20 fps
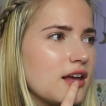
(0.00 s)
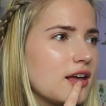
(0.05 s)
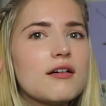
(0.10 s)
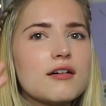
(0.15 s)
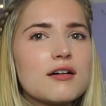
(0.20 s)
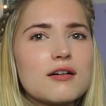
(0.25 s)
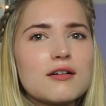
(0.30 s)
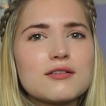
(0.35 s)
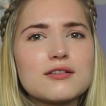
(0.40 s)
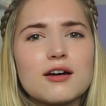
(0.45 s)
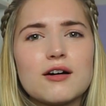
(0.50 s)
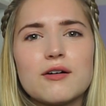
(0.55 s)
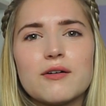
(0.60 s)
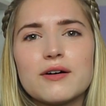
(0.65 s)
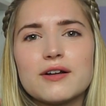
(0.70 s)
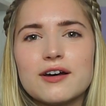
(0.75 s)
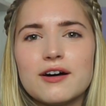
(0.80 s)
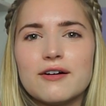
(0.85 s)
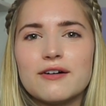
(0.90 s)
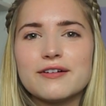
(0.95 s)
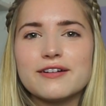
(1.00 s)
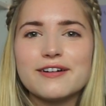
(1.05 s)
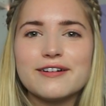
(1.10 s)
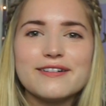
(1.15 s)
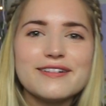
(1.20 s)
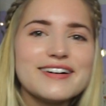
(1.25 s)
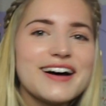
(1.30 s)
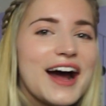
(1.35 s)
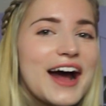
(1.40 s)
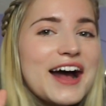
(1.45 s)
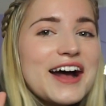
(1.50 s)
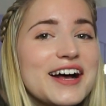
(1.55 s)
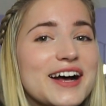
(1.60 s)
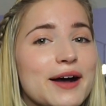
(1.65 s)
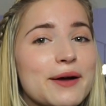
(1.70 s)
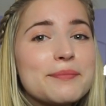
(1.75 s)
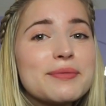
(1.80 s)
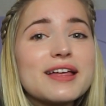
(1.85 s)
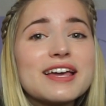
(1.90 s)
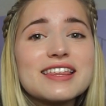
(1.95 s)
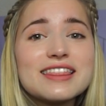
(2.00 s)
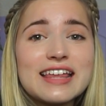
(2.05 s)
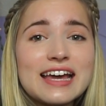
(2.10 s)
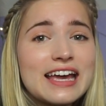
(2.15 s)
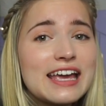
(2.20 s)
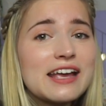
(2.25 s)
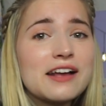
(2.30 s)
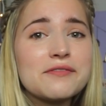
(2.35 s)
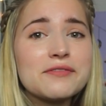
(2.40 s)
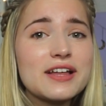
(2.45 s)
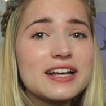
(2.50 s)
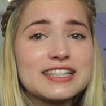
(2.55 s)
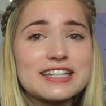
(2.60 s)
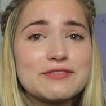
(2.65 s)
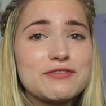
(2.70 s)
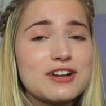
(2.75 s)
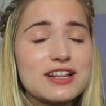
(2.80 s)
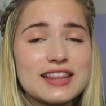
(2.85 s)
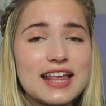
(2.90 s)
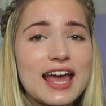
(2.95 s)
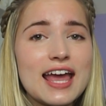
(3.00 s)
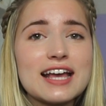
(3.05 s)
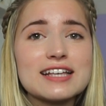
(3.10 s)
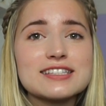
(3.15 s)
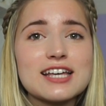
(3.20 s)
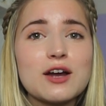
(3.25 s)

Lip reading: Oh no. I'm like thinking of like different things.